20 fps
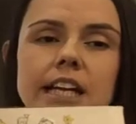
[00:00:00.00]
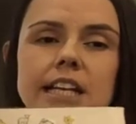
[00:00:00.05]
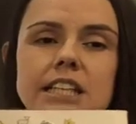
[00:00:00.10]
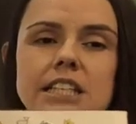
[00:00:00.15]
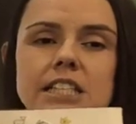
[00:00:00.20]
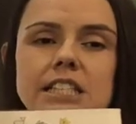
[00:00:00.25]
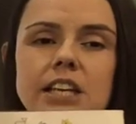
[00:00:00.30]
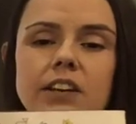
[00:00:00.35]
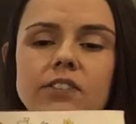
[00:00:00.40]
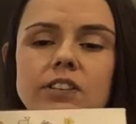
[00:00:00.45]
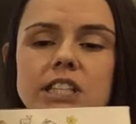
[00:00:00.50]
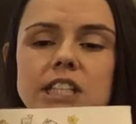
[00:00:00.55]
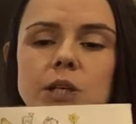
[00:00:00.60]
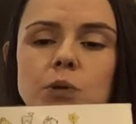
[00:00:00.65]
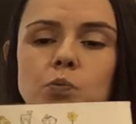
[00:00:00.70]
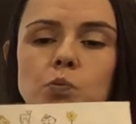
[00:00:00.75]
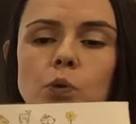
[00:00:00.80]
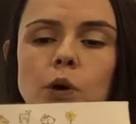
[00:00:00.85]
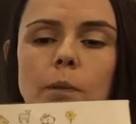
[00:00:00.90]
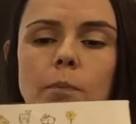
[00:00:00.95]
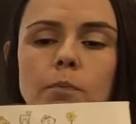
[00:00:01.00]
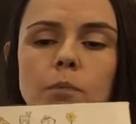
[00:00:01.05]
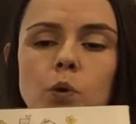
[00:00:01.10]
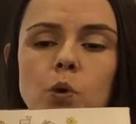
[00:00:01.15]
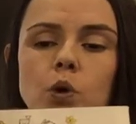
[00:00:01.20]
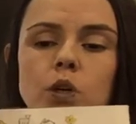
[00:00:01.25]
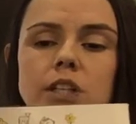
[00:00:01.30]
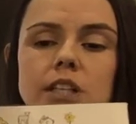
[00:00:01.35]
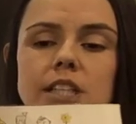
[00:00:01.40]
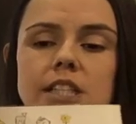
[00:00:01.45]
Is 17 1
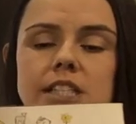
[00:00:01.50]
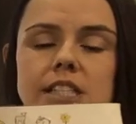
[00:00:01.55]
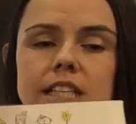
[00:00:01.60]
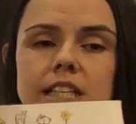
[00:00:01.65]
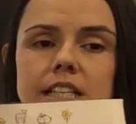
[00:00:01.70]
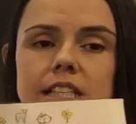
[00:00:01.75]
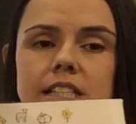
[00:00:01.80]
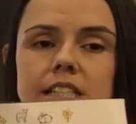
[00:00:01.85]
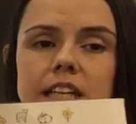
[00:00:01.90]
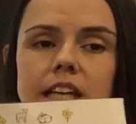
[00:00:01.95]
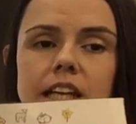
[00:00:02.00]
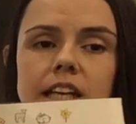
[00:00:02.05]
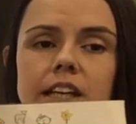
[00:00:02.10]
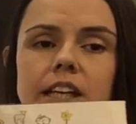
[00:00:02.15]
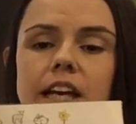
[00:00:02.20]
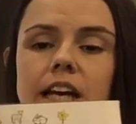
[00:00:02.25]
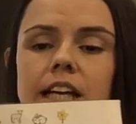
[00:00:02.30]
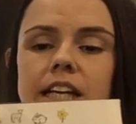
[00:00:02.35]
more than 16?